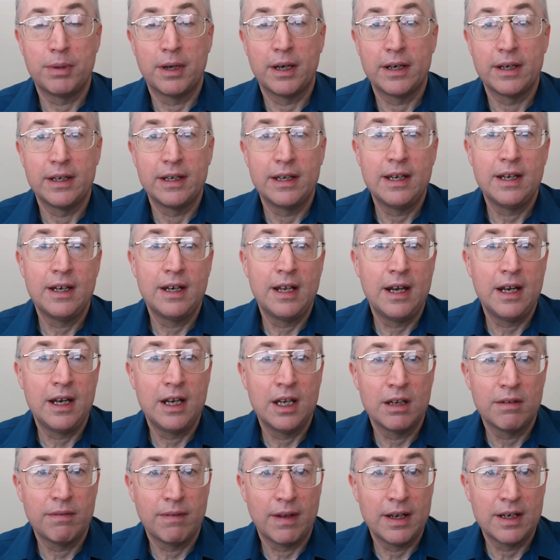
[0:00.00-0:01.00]
But in
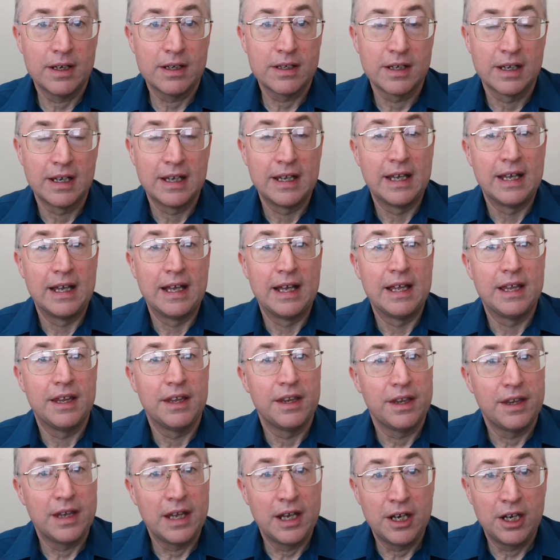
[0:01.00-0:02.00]
any event,
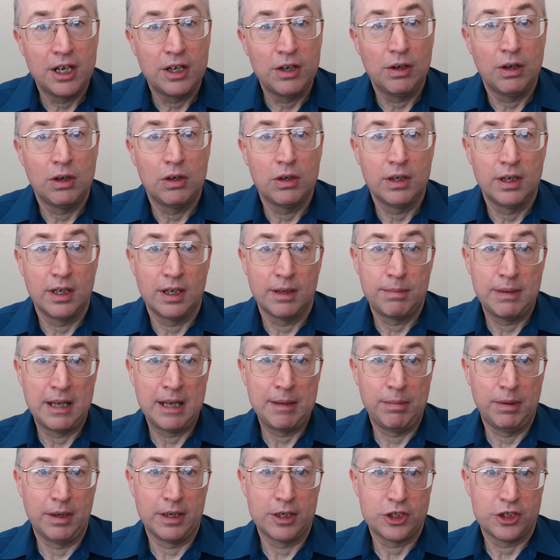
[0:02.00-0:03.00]
they're no longer
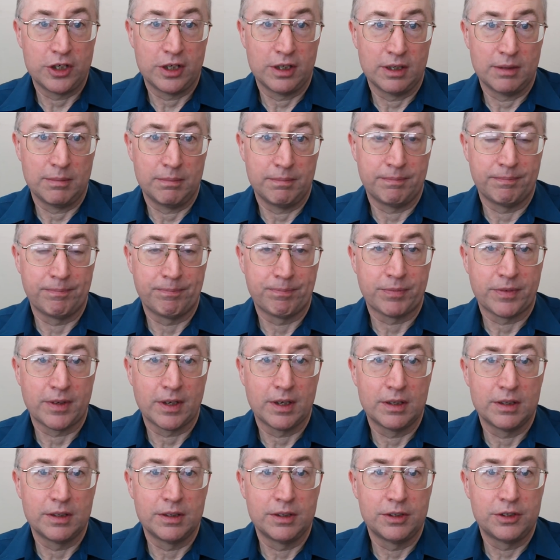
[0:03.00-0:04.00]
publishing them.
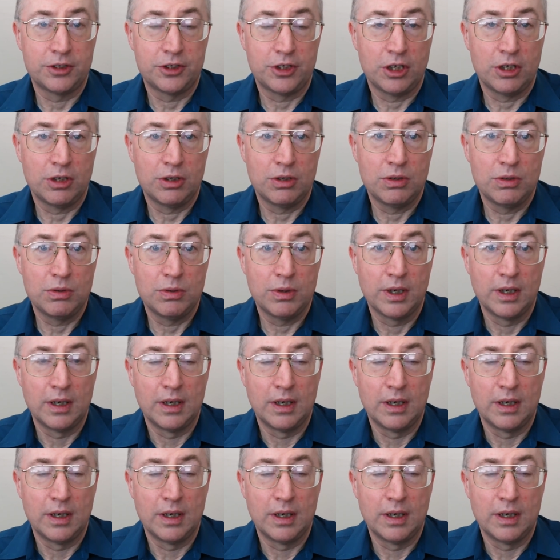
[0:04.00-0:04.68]
So,